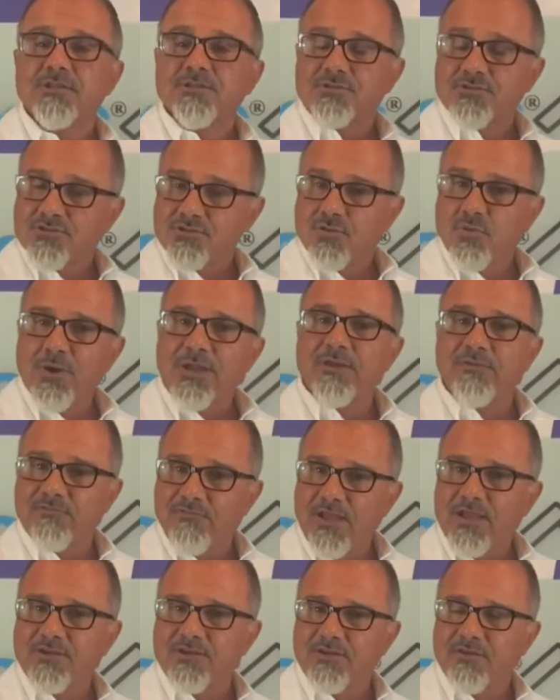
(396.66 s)
So it's quite
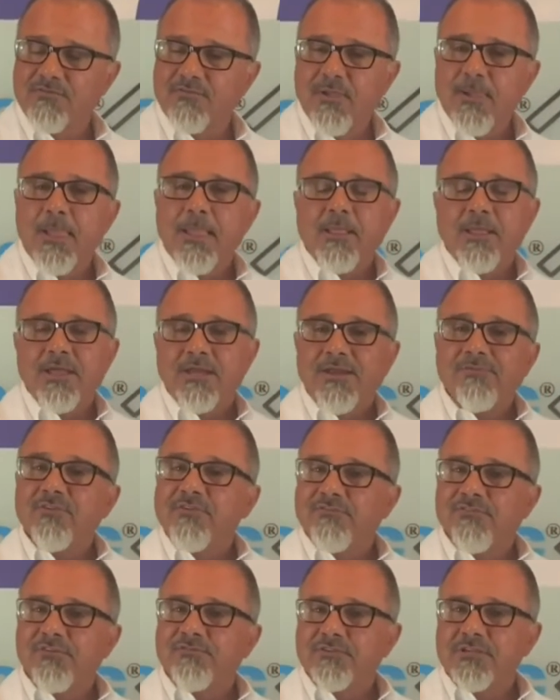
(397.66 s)
effective. And
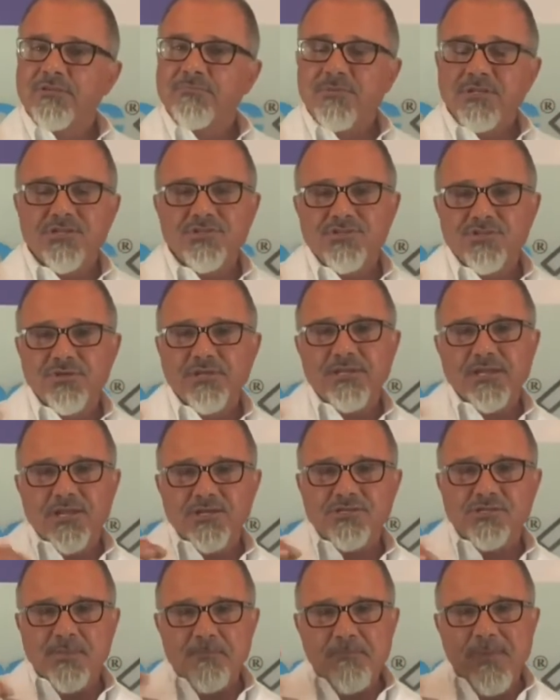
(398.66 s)
every 15 minutes you can
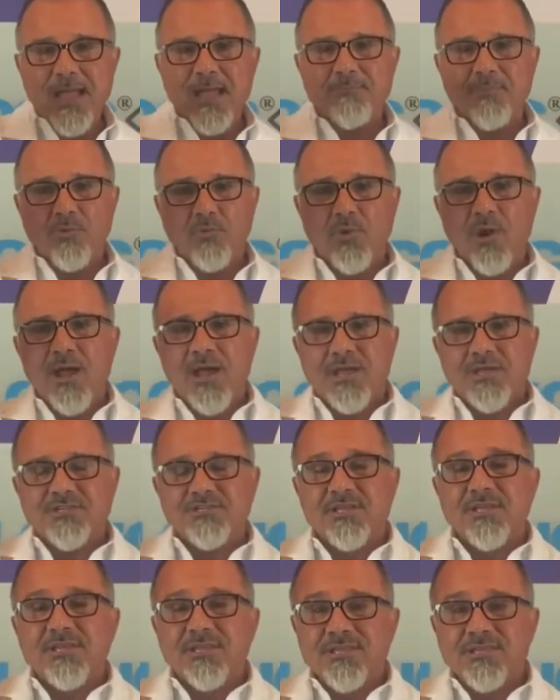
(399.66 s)
actually map a
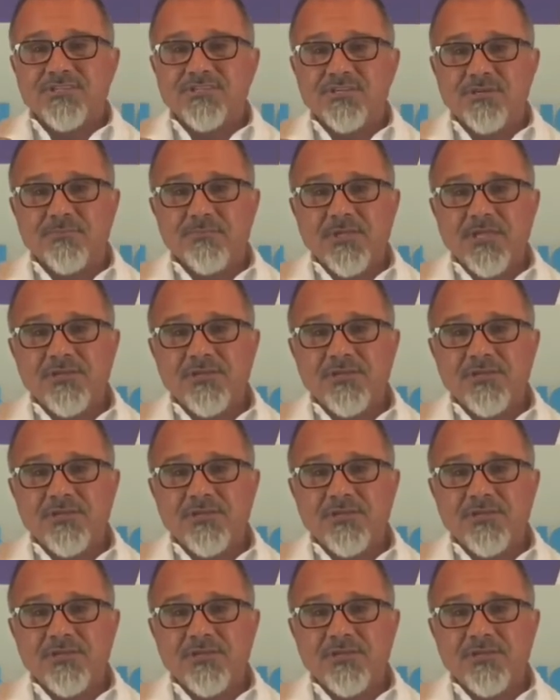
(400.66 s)
rise in serum